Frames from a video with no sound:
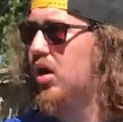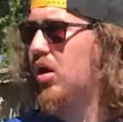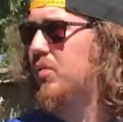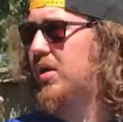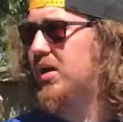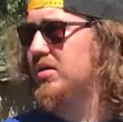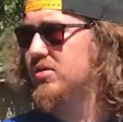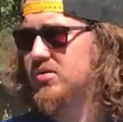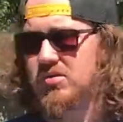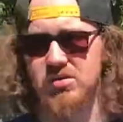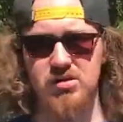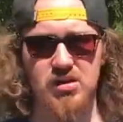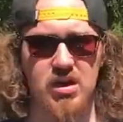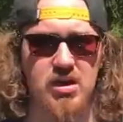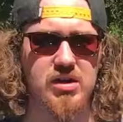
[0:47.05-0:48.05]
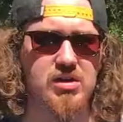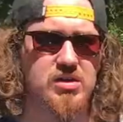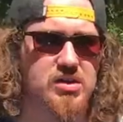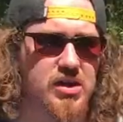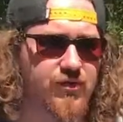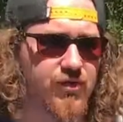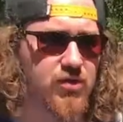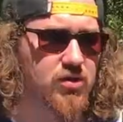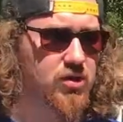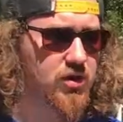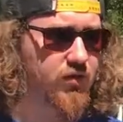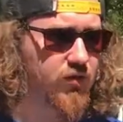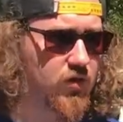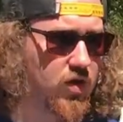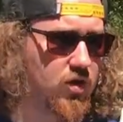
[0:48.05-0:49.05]
Our bodies are designed
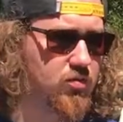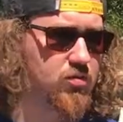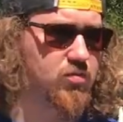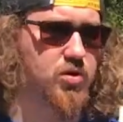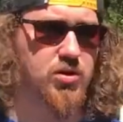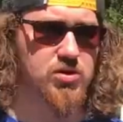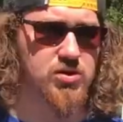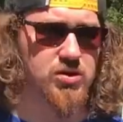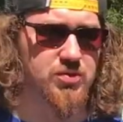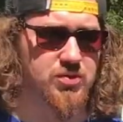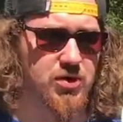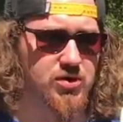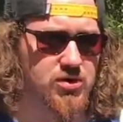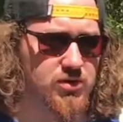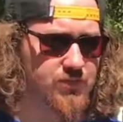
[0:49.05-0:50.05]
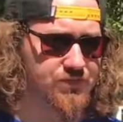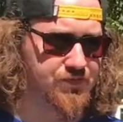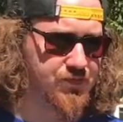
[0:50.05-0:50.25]
differently from person to person.